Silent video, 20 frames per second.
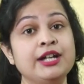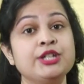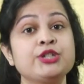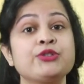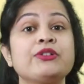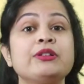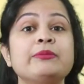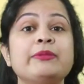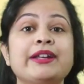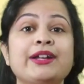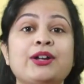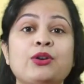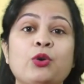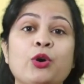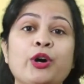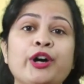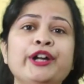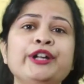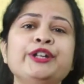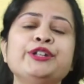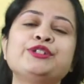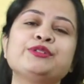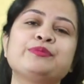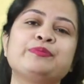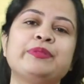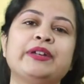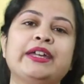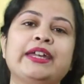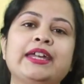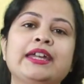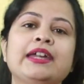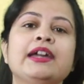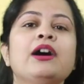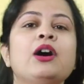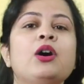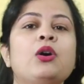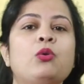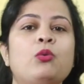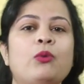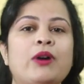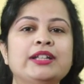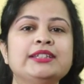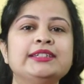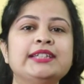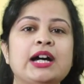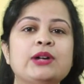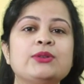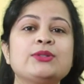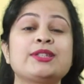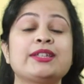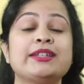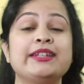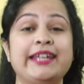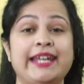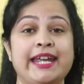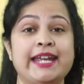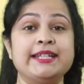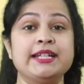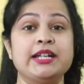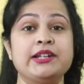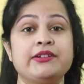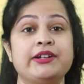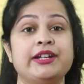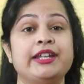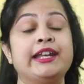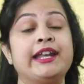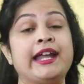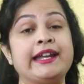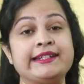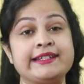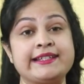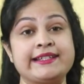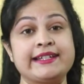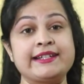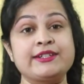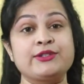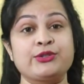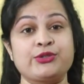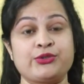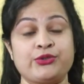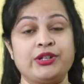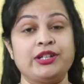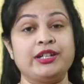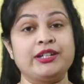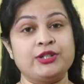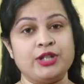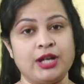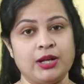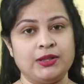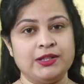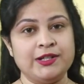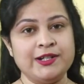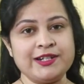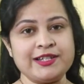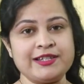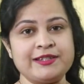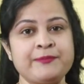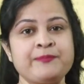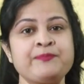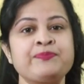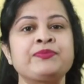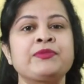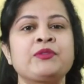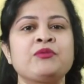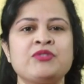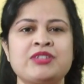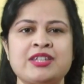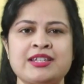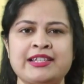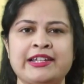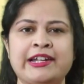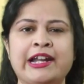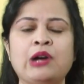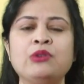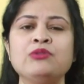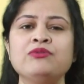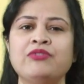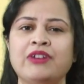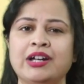you will be required to pay 1,896 Australian dollars, which is around